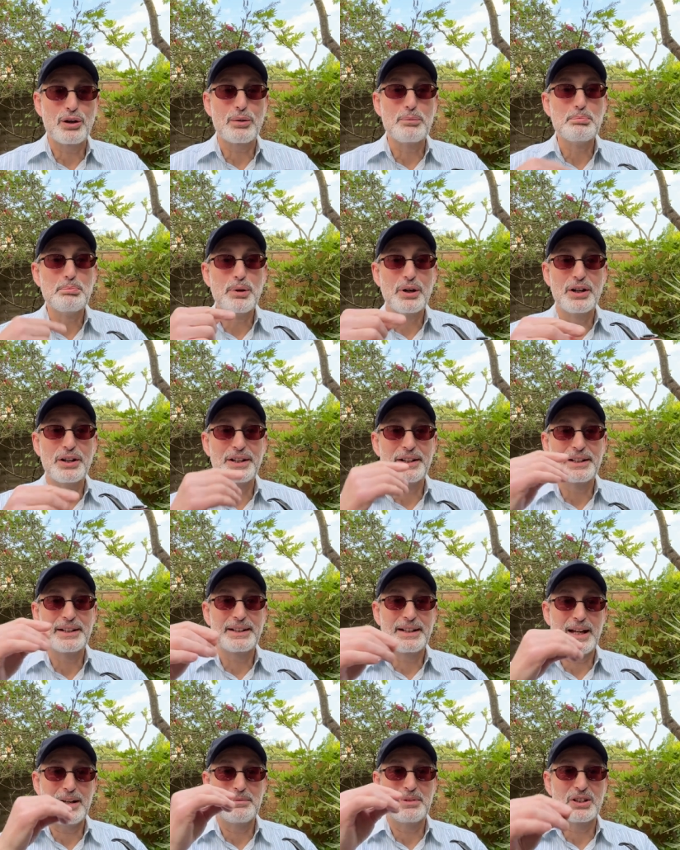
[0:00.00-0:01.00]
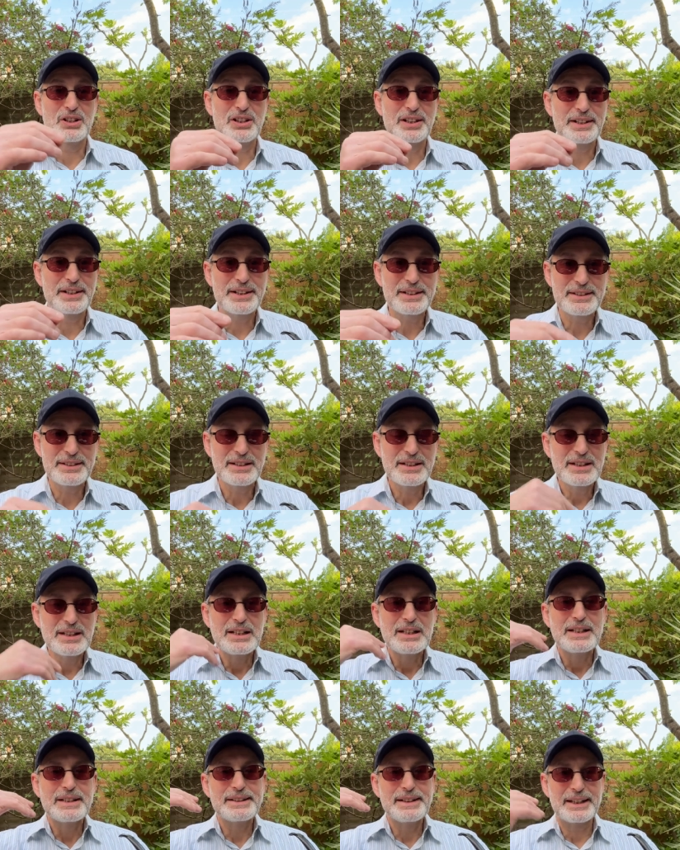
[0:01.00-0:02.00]
a burning chemical in it
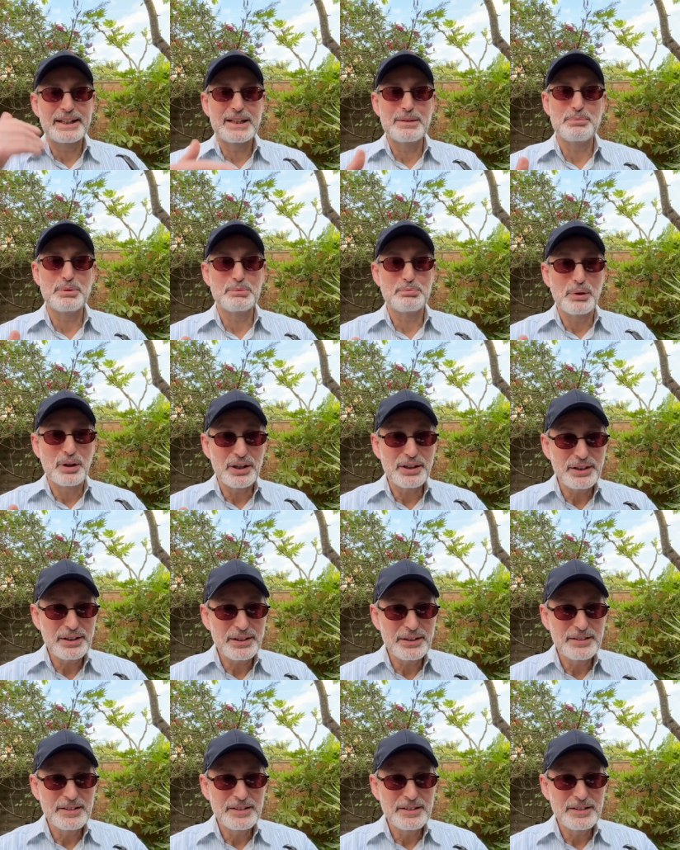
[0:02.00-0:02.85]
to keep it burning.